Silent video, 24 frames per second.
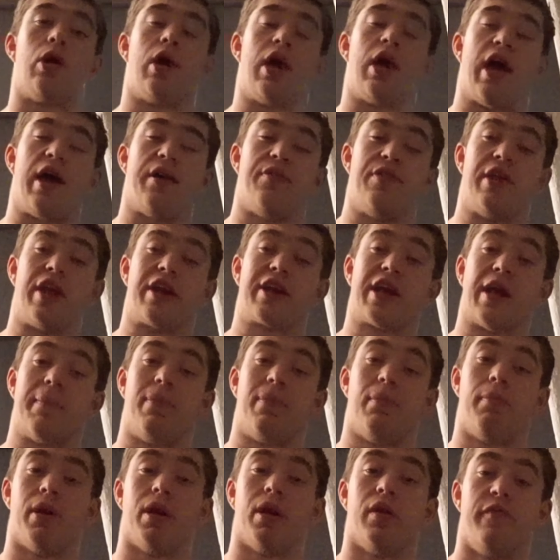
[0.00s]
and that can be
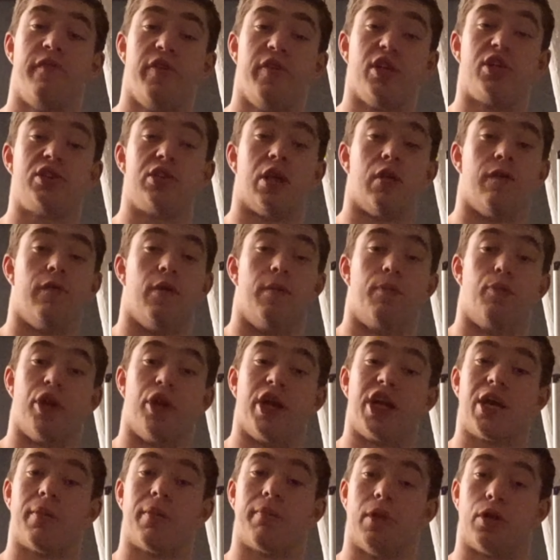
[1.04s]
beneficial for
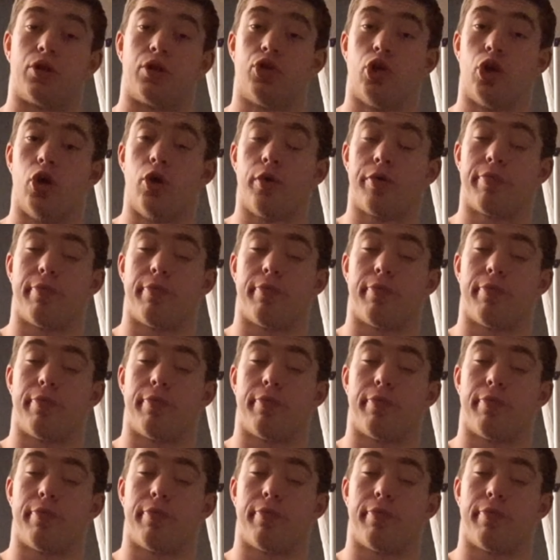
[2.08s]
breaking plateaus